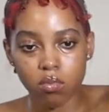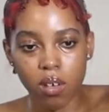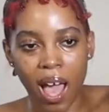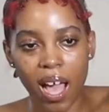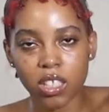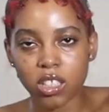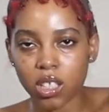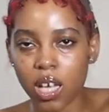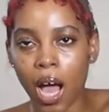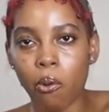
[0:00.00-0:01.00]

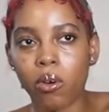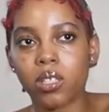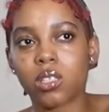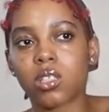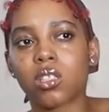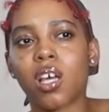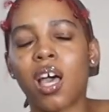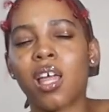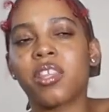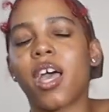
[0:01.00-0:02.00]
actually, I was,
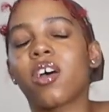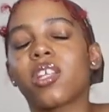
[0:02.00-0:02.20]
now